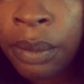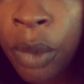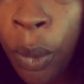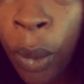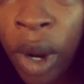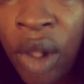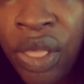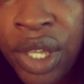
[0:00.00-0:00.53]

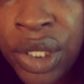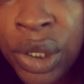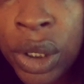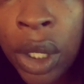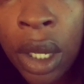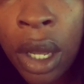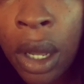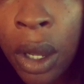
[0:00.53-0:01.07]
where this
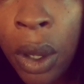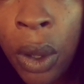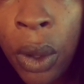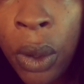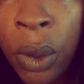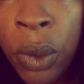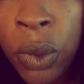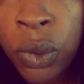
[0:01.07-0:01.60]

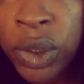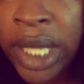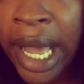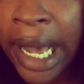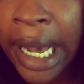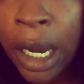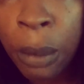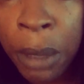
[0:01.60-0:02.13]
goes,
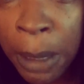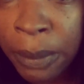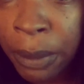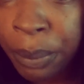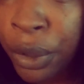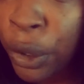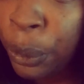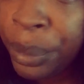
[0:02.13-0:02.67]
how Papa
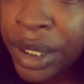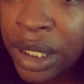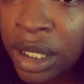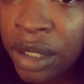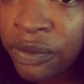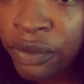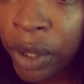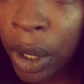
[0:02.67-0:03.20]
Pope is
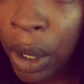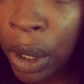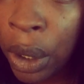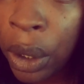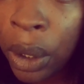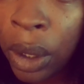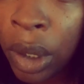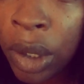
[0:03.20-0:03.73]

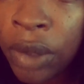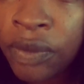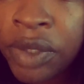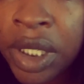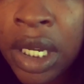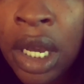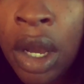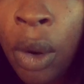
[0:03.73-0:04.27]

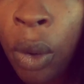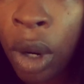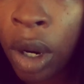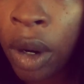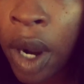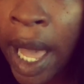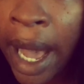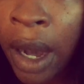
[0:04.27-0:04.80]
involved,
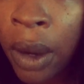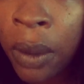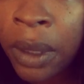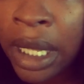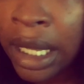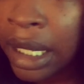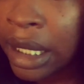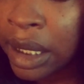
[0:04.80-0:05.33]
or how
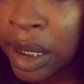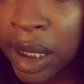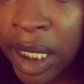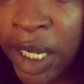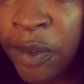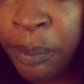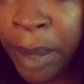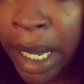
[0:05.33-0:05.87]

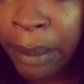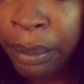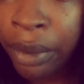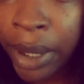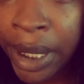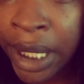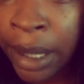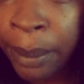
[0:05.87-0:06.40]
Liv may
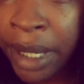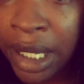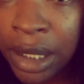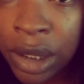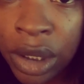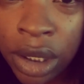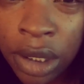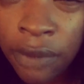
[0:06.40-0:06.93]
bring him
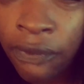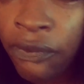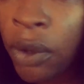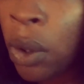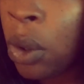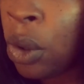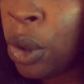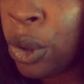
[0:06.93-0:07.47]
into the
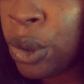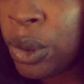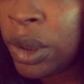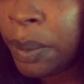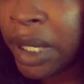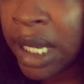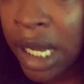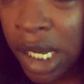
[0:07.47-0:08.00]

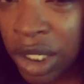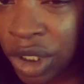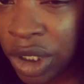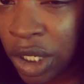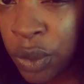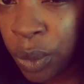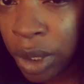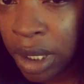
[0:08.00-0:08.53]
fold, because
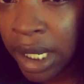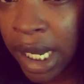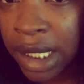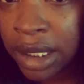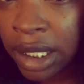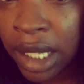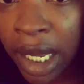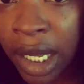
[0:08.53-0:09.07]
she's
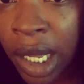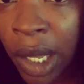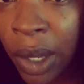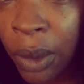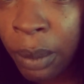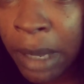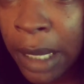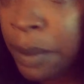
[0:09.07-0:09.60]
realizing like,
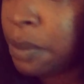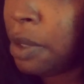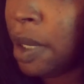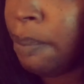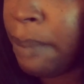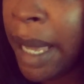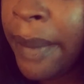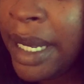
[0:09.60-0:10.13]
oh,
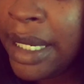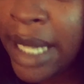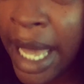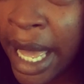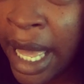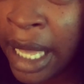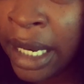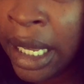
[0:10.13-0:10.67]
maybe
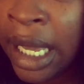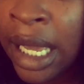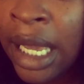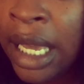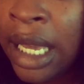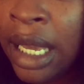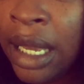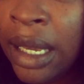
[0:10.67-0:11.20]
Dad
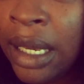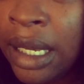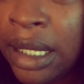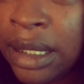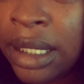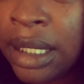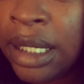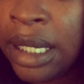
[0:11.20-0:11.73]

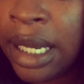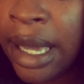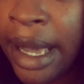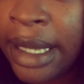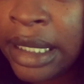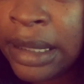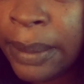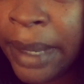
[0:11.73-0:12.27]
isn't
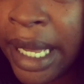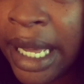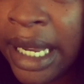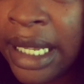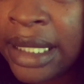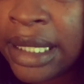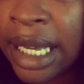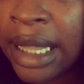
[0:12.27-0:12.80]
as
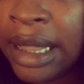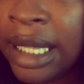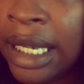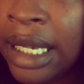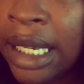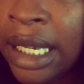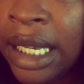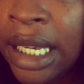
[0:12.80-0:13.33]
bad as I
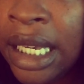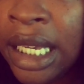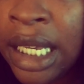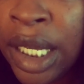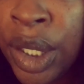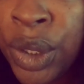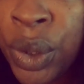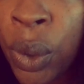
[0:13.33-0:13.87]
think
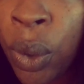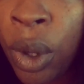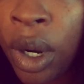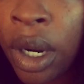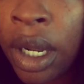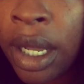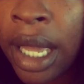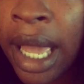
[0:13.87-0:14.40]
he is,
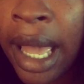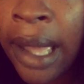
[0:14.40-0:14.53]
or